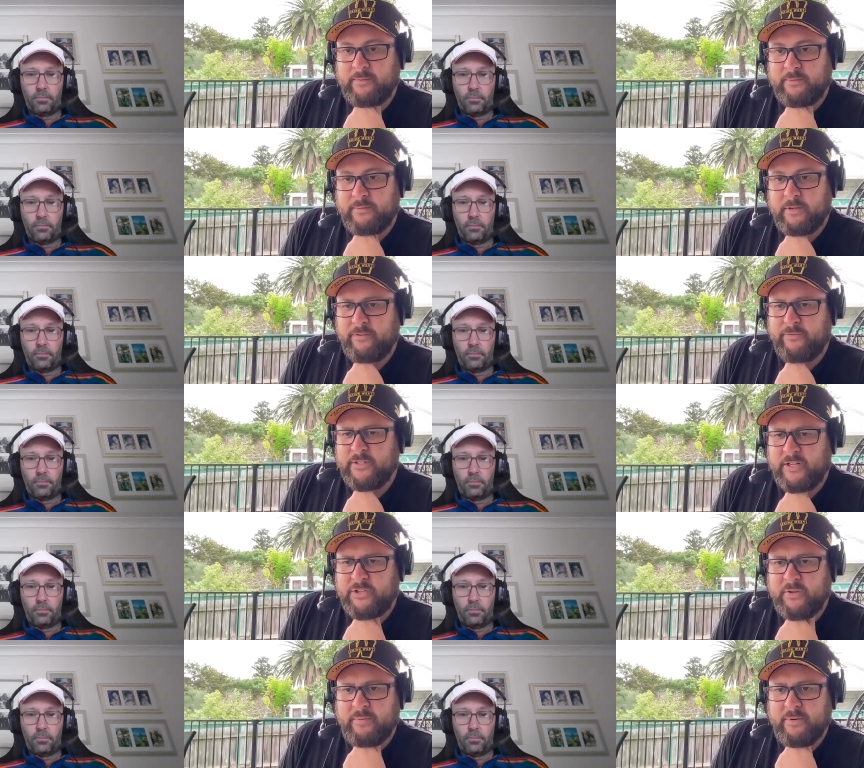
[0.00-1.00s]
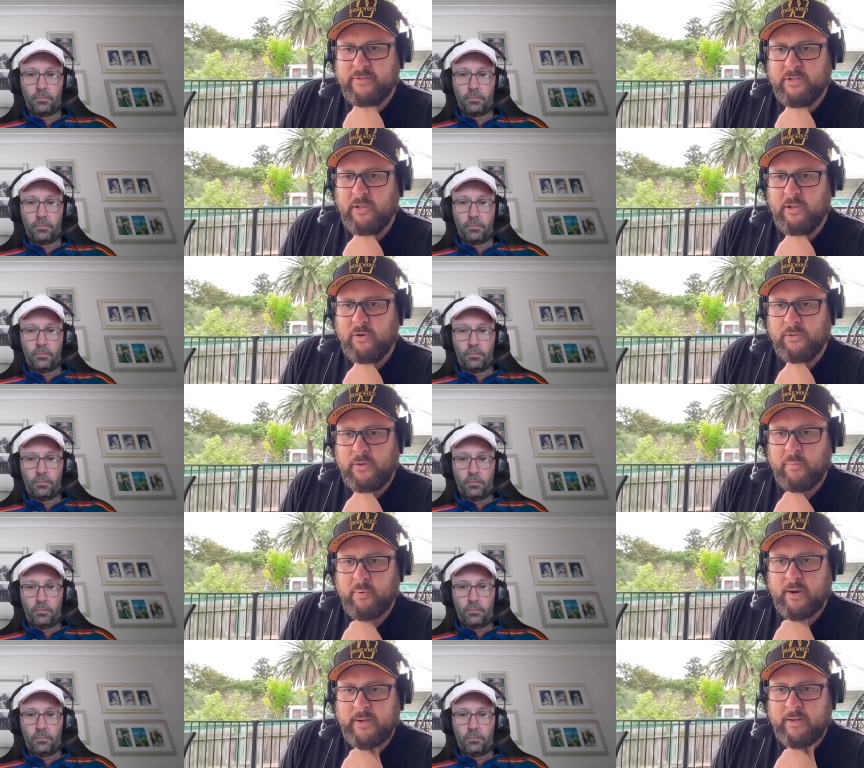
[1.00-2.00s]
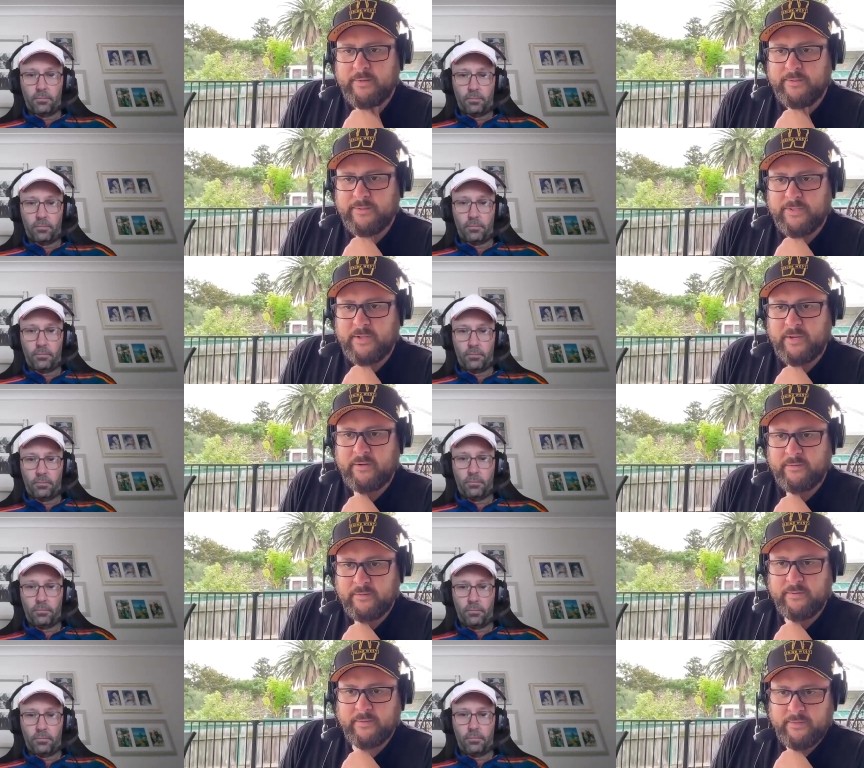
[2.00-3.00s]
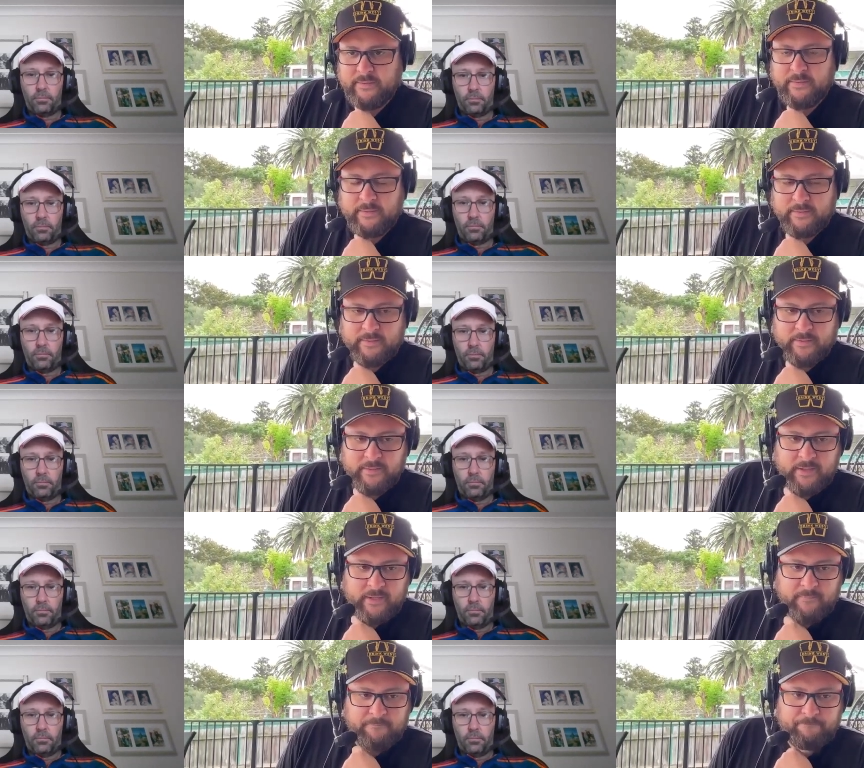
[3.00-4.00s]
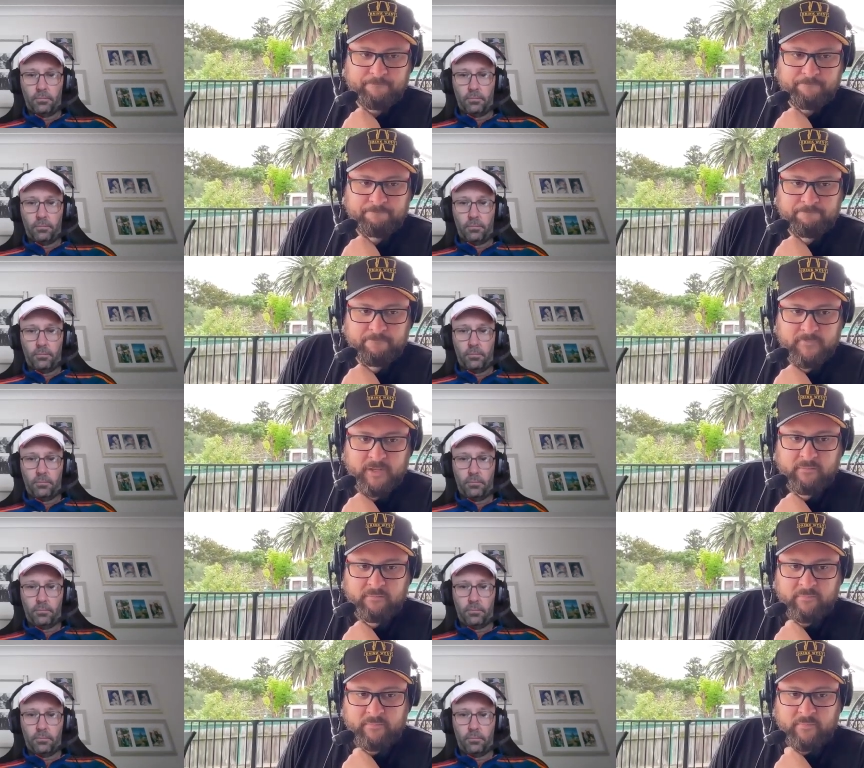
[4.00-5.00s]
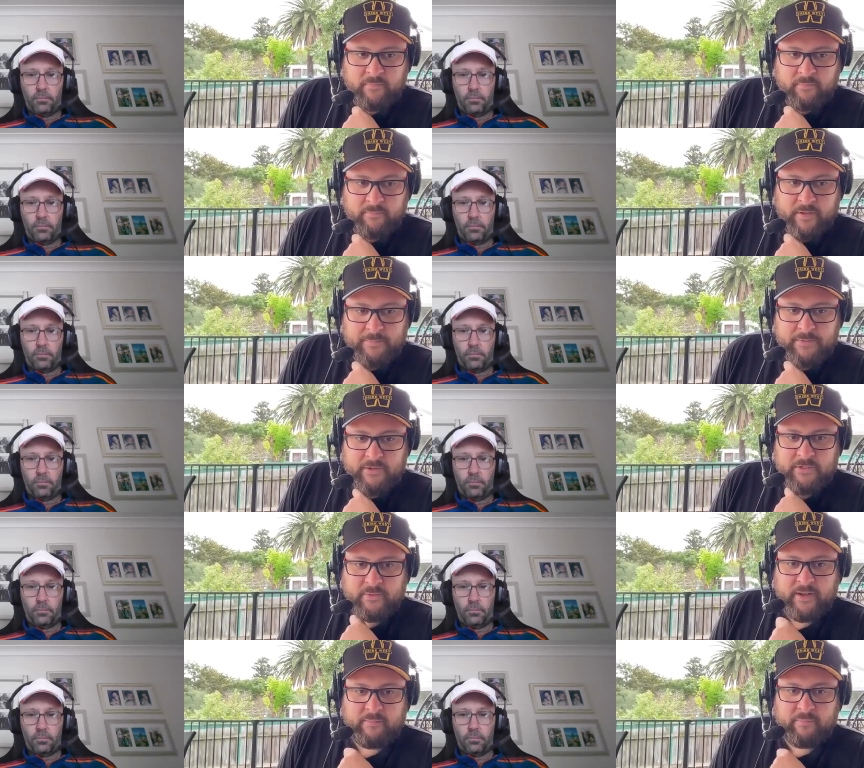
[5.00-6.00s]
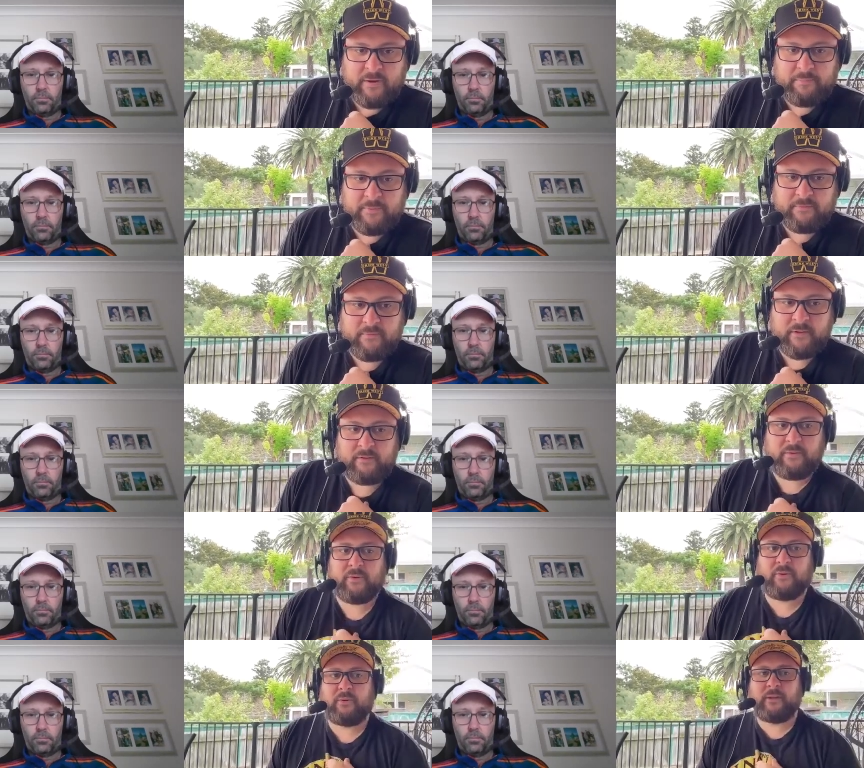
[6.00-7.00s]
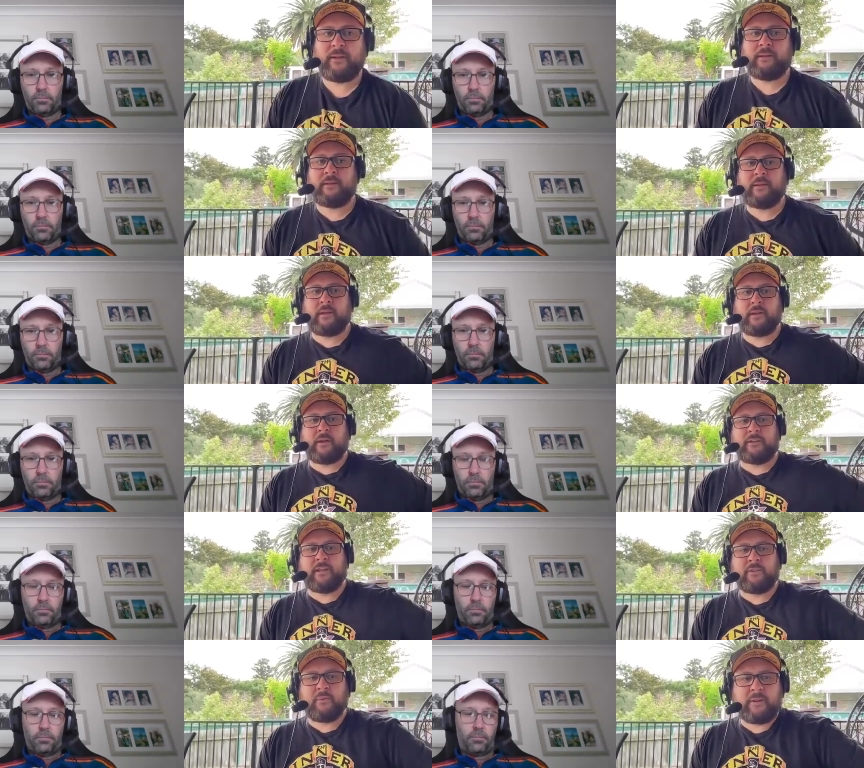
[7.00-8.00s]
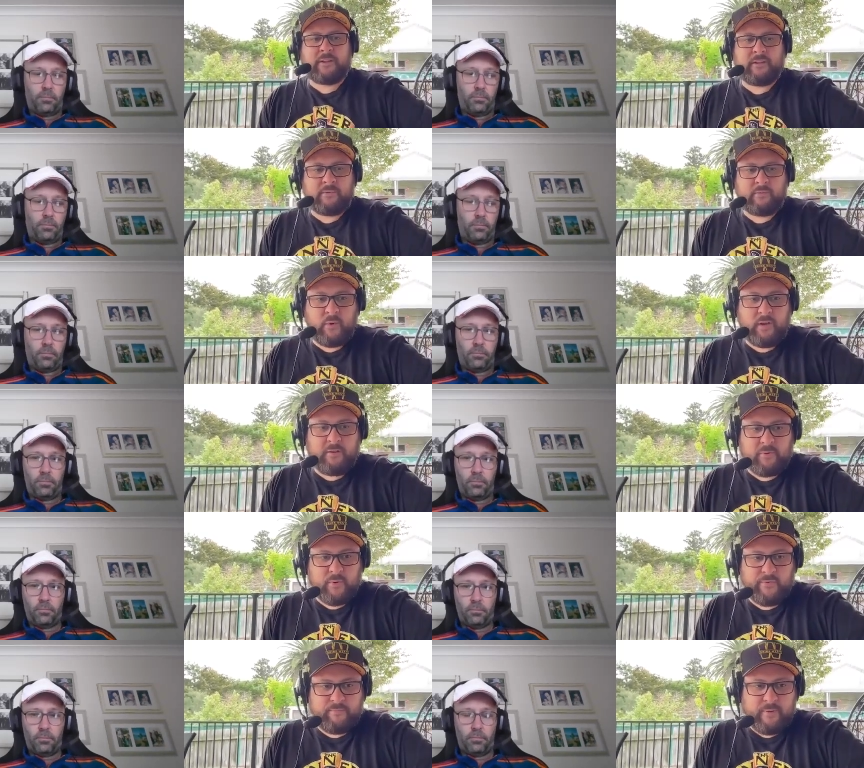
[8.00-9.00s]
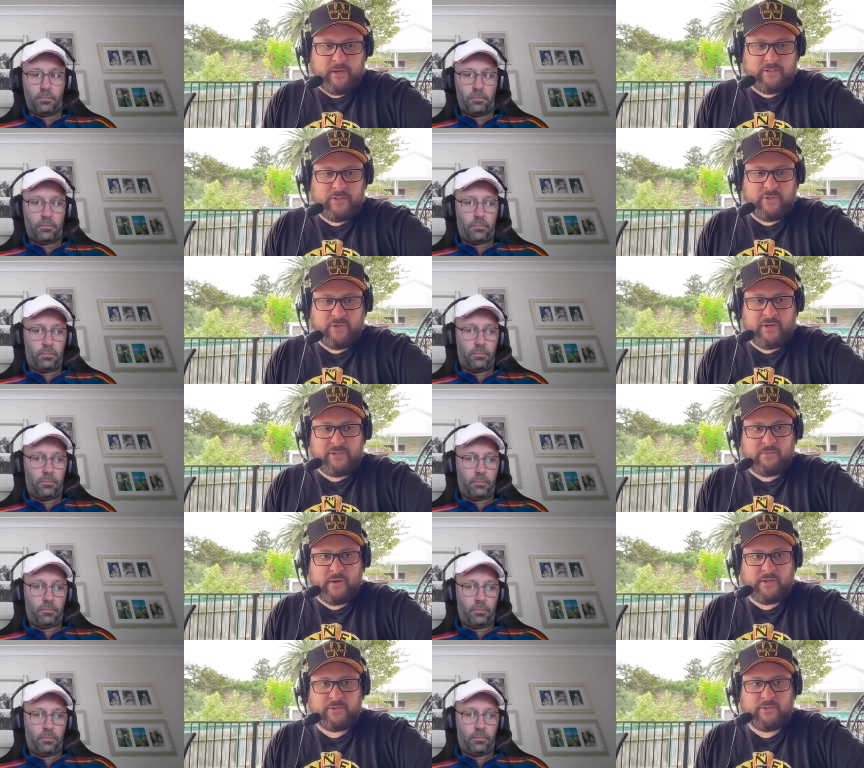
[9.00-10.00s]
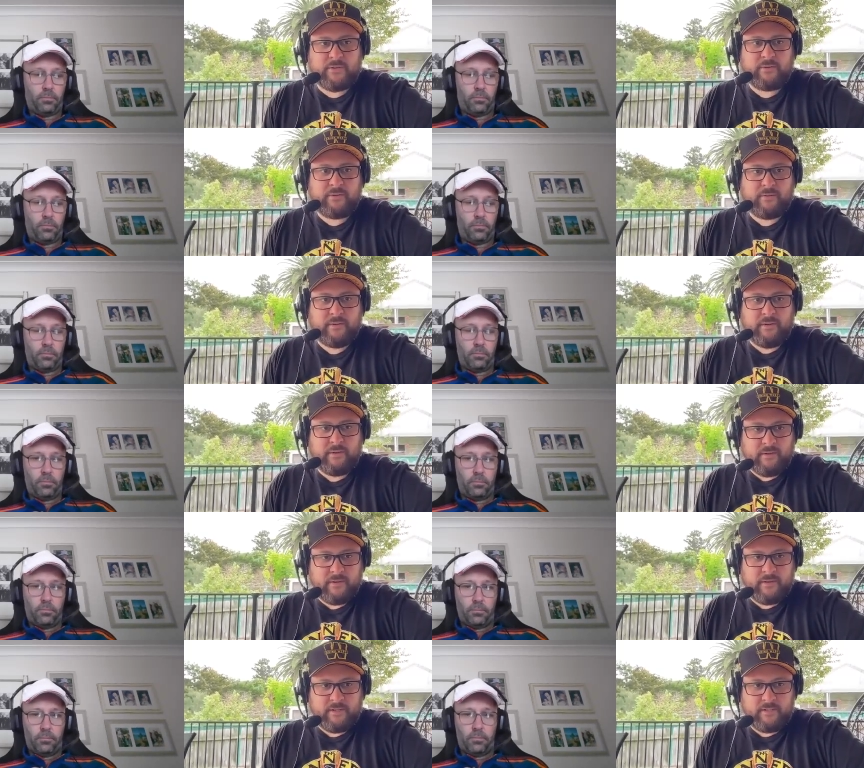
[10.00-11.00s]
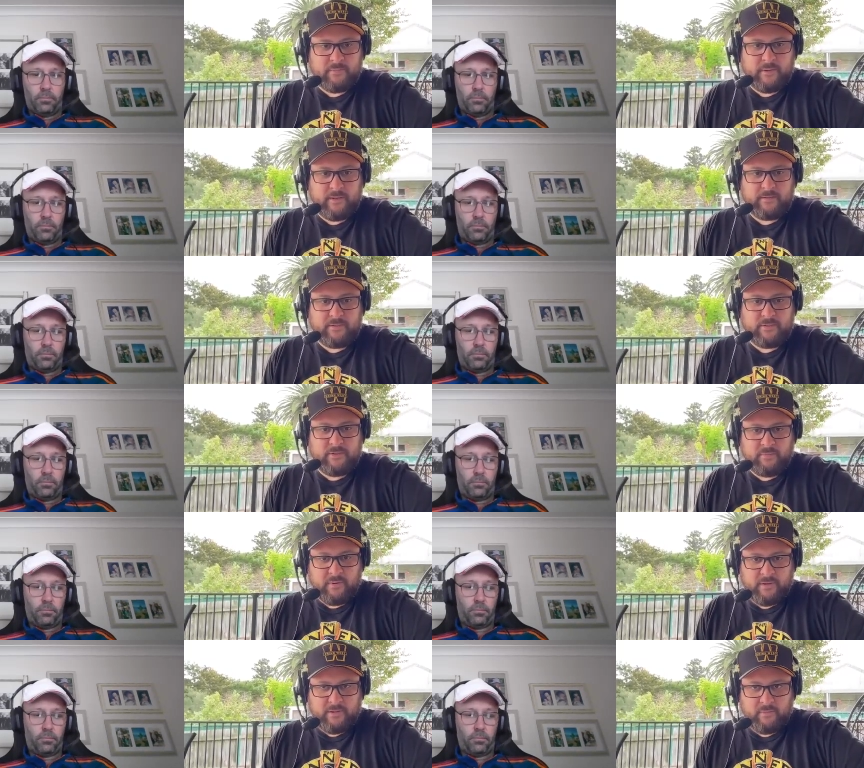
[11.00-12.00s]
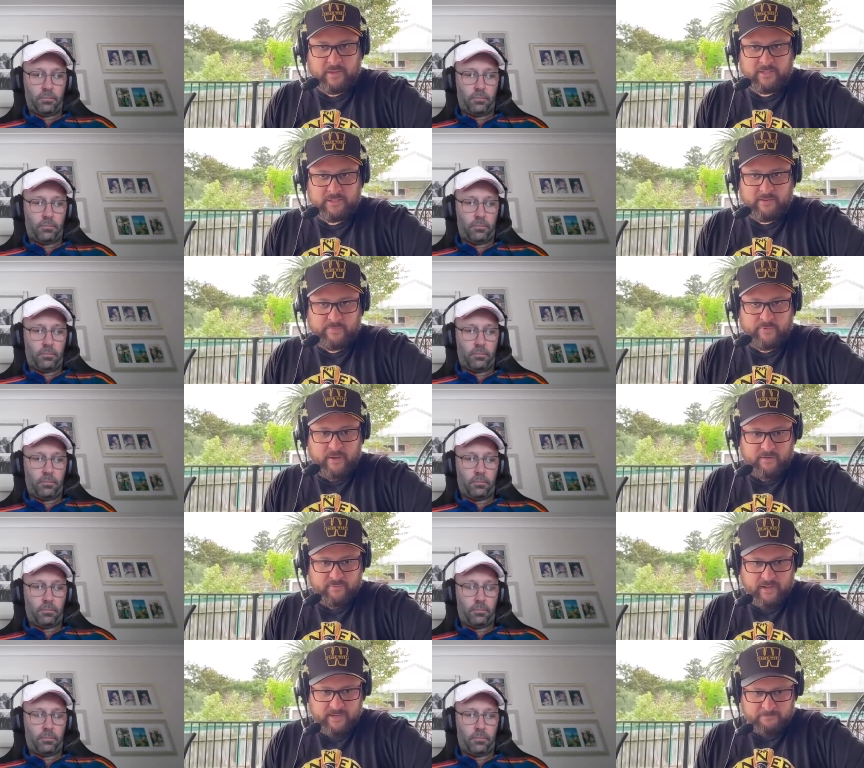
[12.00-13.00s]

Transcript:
Speaker 1: I don't know if it was an injury, but it was a long, long break. So, um, yeah, perhaps a nice rehab prep and, and good call there. Uh, the other one that will improve back to dry Zarastro. I think it's been suited by the wet stuff we've had of late.